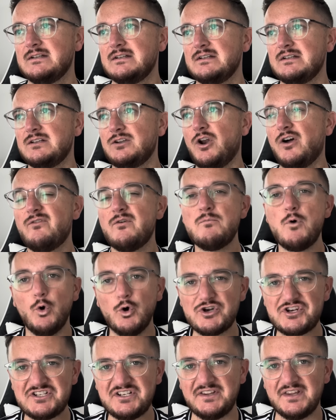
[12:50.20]
A lot of
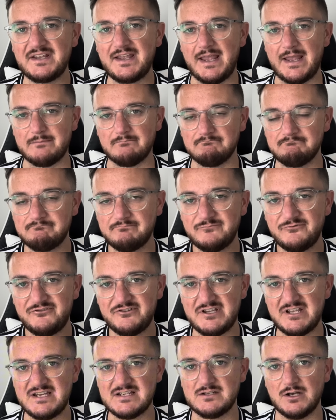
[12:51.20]
emotion in the game for
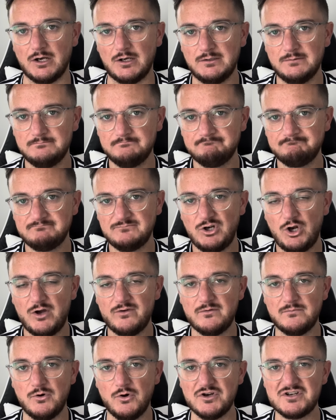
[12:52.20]
these lot. A lot of
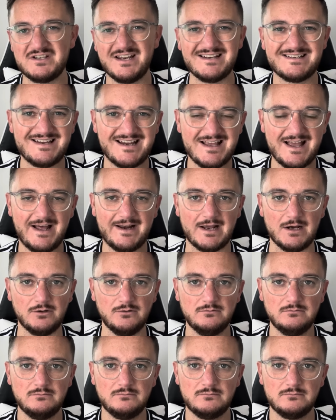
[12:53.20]
emotion. You take that
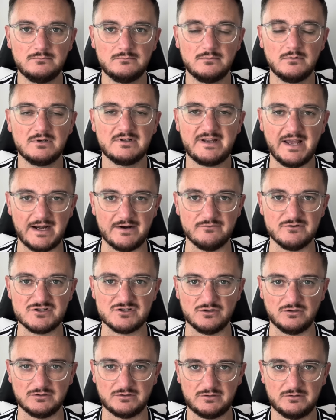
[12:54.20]
out, get a
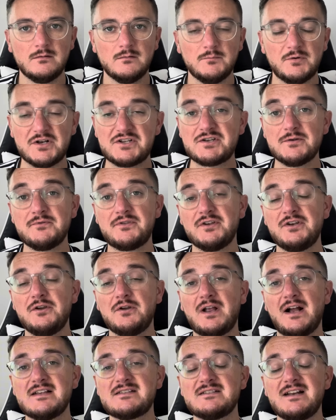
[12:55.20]
result. But it's something
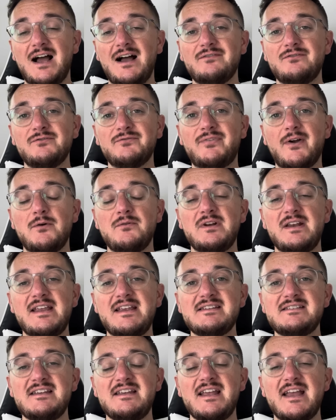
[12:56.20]
Newcastle haven't found
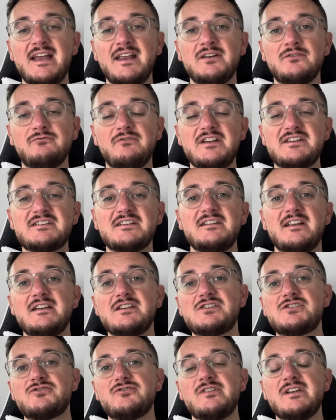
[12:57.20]
easy in recent
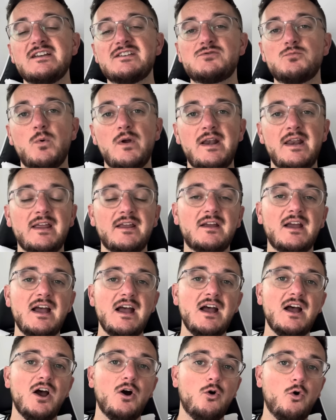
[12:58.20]
history, is winning
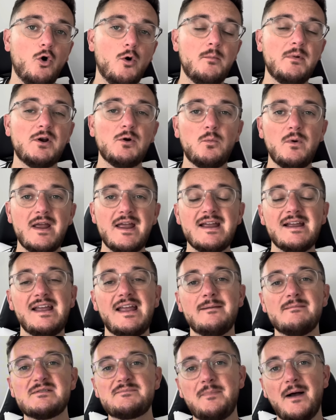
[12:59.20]
home and away
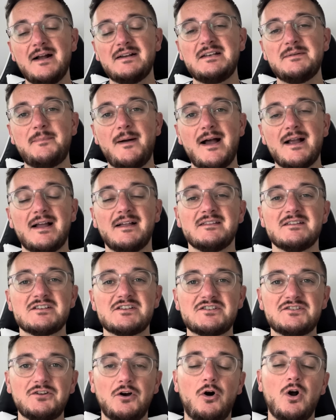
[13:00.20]
games back-to-back at the
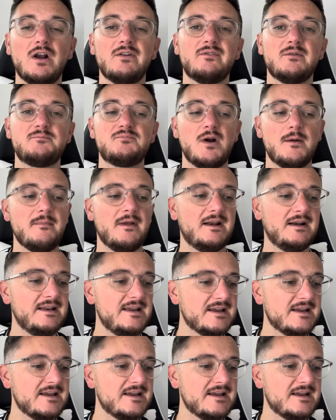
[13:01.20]
start of a Premier League